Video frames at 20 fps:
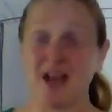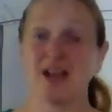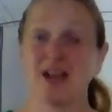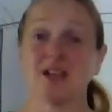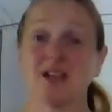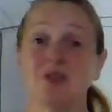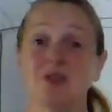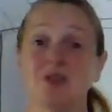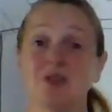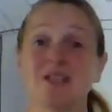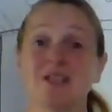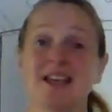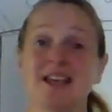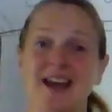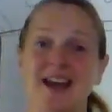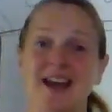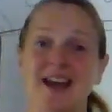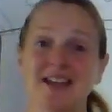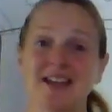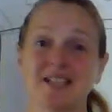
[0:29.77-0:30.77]
using
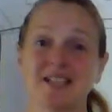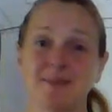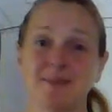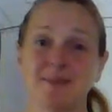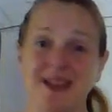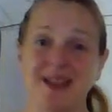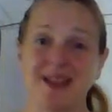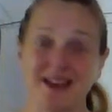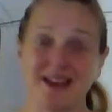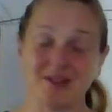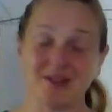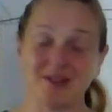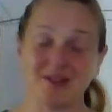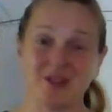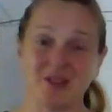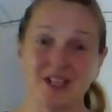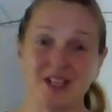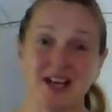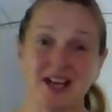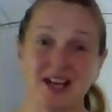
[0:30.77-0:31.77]
ATP
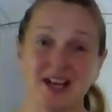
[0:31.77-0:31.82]
energy